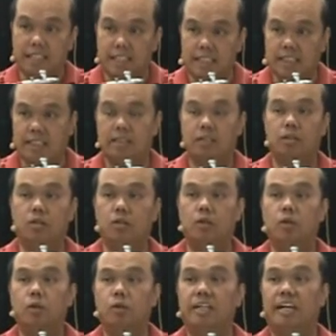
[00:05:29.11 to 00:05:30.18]
easier to
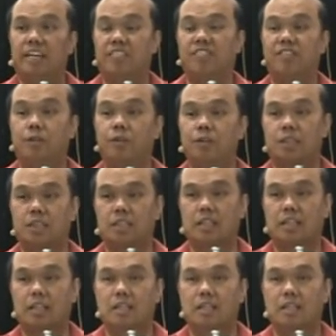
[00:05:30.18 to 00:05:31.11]
learn at first,